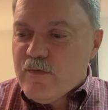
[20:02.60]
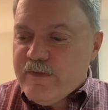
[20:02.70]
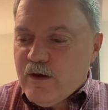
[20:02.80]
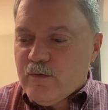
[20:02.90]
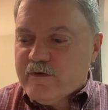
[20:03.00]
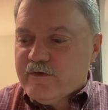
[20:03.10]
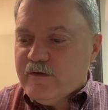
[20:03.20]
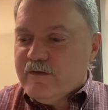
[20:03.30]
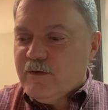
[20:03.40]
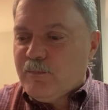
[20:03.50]
there was
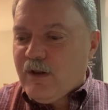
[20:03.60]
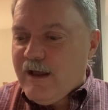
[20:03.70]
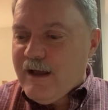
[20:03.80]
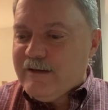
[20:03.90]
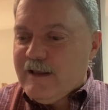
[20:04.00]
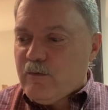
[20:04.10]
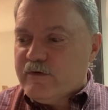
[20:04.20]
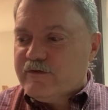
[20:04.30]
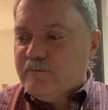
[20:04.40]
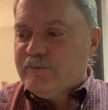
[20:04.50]
the blood that
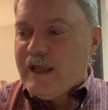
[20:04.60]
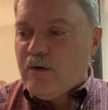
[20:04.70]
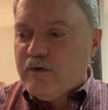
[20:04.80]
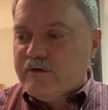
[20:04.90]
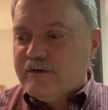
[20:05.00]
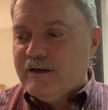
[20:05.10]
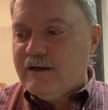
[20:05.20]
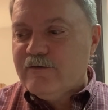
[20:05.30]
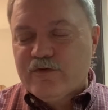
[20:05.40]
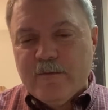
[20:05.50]
was
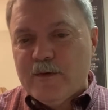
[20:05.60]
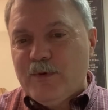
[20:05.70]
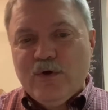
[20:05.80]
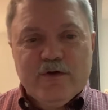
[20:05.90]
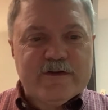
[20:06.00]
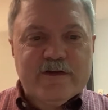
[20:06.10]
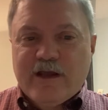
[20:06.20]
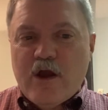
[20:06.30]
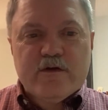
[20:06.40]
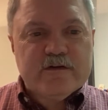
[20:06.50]
from the bulls and the
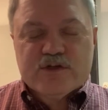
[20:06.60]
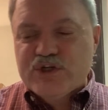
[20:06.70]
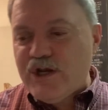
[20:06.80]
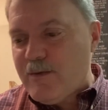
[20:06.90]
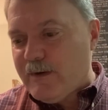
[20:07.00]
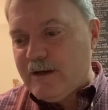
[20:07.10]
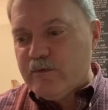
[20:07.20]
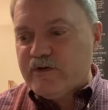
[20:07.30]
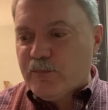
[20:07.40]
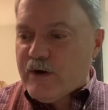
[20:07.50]
goats and the sheep, and it
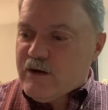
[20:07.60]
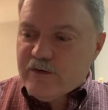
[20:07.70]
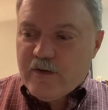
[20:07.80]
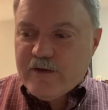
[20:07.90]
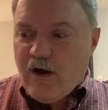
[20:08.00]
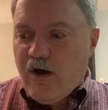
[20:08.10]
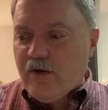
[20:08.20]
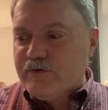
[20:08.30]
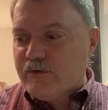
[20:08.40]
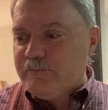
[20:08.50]
was sprinkled on the
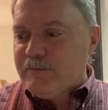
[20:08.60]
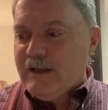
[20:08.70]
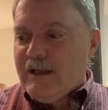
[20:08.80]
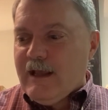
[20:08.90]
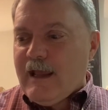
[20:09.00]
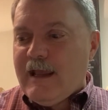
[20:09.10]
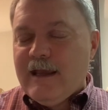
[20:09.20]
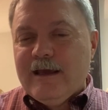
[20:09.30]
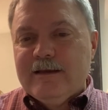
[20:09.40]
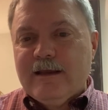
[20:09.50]
altar,
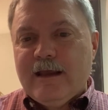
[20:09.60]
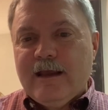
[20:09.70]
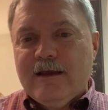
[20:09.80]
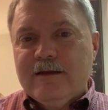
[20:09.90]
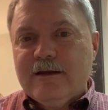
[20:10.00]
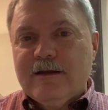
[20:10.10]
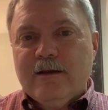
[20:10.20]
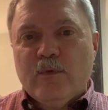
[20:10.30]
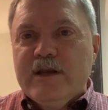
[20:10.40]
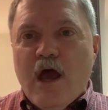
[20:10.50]
and
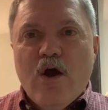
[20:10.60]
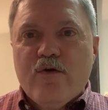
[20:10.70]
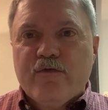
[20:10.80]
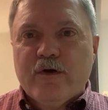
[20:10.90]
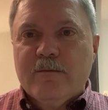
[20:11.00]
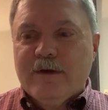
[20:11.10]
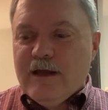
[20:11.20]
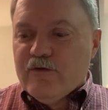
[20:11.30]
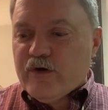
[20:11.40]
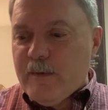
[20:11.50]
we know from
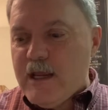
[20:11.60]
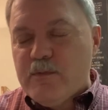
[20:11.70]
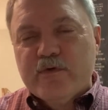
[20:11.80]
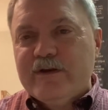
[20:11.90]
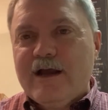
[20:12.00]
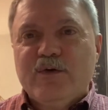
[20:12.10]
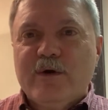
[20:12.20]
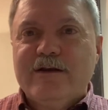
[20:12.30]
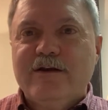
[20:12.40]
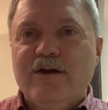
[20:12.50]
Hebrews
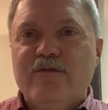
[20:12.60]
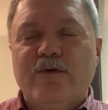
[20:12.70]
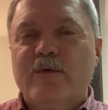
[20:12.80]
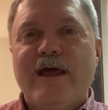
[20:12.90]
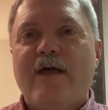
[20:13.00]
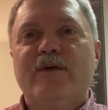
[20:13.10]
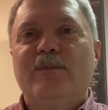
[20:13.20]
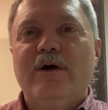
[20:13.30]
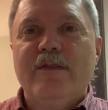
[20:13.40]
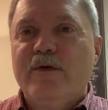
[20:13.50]
9:22, for without the
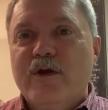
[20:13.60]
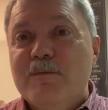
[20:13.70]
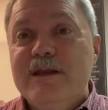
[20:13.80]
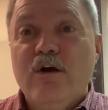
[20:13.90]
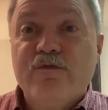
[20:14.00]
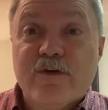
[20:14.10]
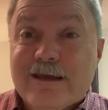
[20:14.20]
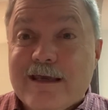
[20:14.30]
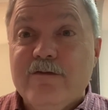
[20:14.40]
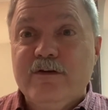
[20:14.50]
blood there can be no
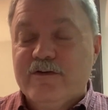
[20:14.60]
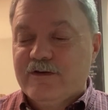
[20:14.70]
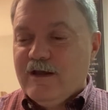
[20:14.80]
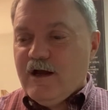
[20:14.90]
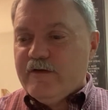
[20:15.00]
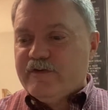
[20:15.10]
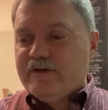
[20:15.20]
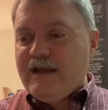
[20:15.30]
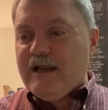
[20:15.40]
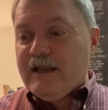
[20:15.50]
forgiveness of
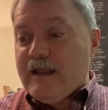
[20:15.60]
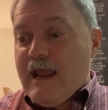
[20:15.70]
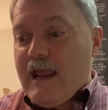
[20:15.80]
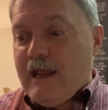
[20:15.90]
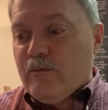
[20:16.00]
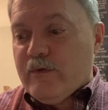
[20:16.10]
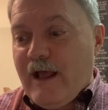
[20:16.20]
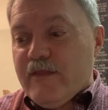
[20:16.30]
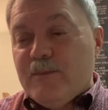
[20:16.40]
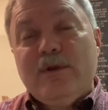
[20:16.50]
sin, and
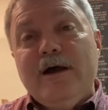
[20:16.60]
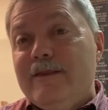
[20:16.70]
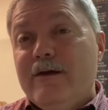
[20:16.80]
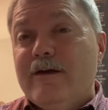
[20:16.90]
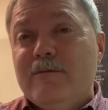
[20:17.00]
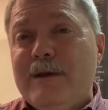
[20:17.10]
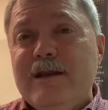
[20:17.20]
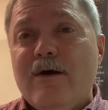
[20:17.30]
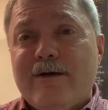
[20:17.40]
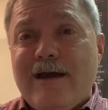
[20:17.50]
without the blood there can be
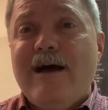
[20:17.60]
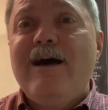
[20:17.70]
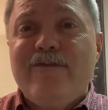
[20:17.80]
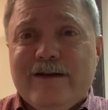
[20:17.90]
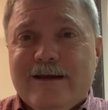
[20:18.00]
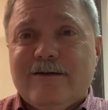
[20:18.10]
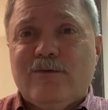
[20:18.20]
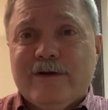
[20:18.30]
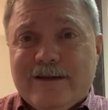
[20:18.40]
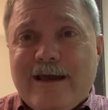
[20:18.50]
no covenant
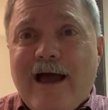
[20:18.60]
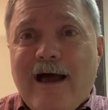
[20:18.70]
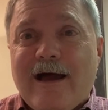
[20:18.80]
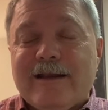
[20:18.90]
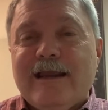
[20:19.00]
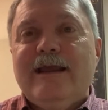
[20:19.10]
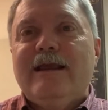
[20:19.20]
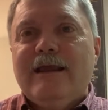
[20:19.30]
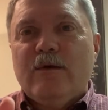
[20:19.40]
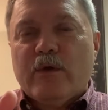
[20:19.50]
with God.
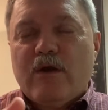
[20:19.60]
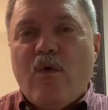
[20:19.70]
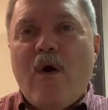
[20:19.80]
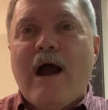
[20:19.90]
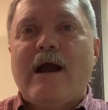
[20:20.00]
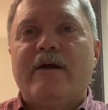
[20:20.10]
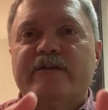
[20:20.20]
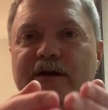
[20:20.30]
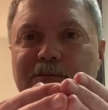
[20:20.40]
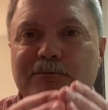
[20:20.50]
It
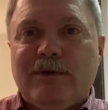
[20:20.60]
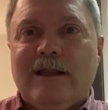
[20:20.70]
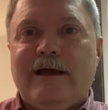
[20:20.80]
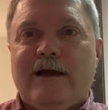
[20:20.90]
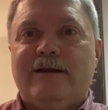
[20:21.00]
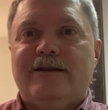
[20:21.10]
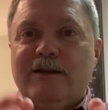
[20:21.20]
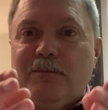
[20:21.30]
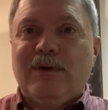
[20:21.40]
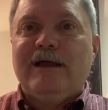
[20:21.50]
requires blood,
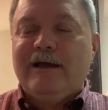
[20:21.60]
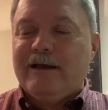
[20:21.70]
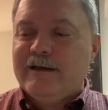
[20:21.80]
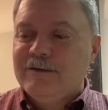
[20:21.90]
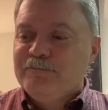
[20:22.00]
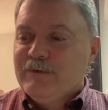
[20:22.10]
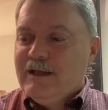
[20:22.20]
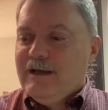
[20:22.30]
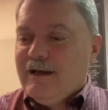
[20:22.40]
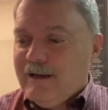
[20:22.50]
the blood.
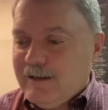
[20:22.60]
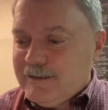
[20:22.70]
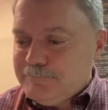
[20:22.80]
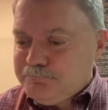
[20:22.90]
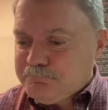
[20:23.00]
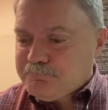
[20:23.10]
What